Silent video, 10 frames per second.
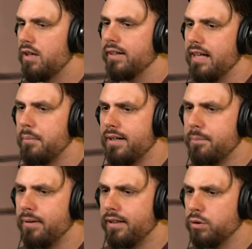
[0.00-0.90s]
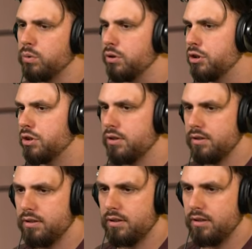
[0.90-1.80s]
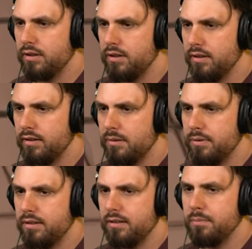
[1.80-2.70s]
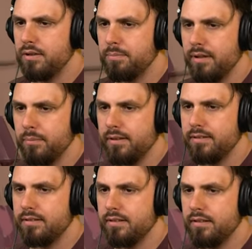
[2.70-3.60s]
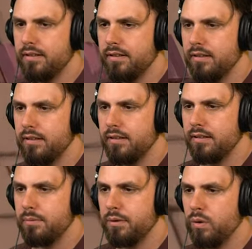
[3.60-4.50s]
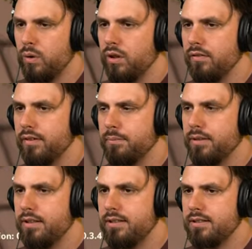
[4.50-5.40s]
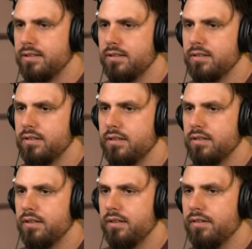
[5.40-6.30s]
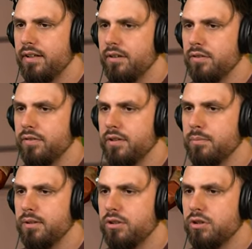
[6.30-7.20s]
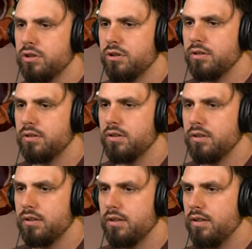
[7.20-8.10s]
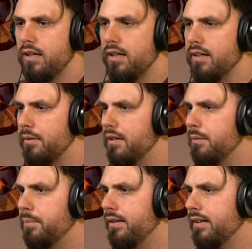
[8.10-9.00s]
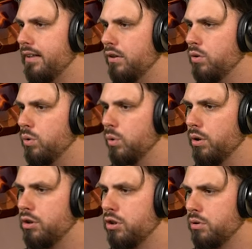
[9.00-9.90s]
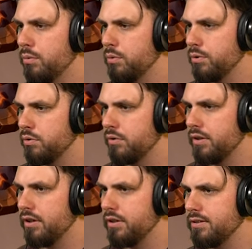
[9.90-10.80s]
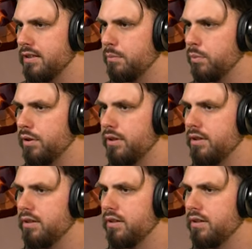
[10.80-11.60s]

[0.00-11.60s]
Alright, I'm gonna build a torch. Give me, give me the pigment. Uh, give me all of it, please. Thank you very much. And I'm gonna build like a torch, which was over here somewhere.